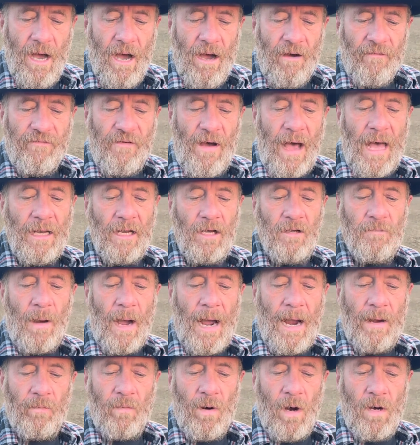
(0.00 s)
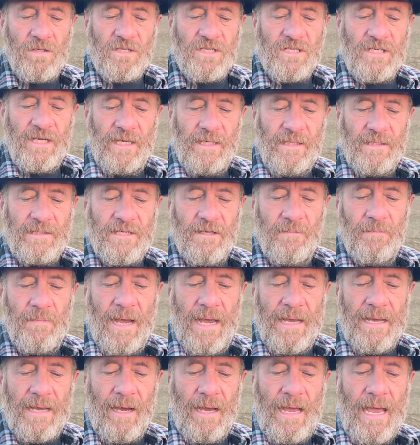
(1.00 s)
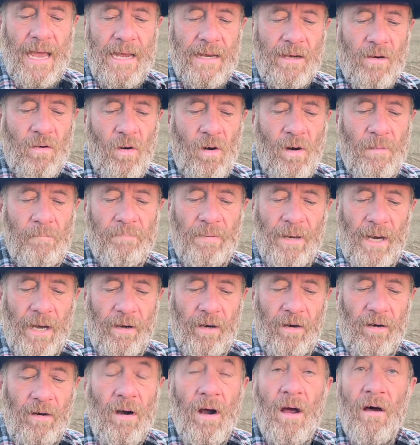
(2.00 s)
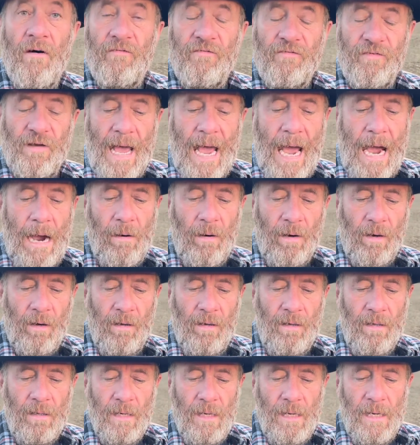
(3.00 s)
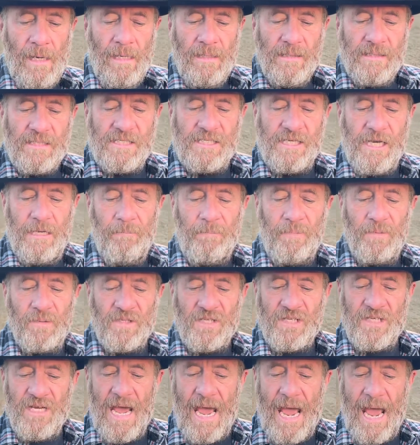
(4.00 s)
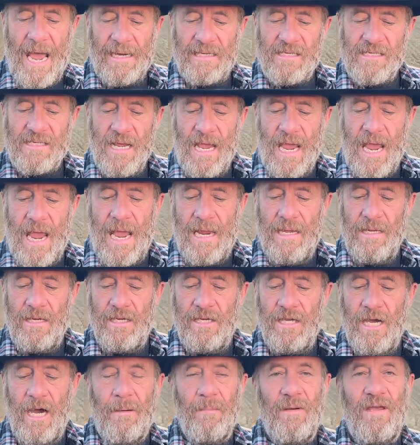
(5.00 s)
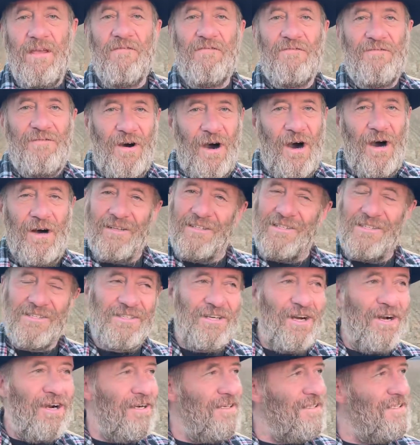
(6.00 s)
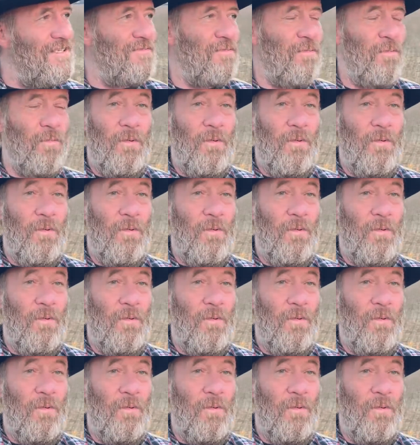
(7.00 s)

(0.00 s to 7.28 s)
followed by roasting to make acorn butter, flour, simple snacks, and yummy fall desserts.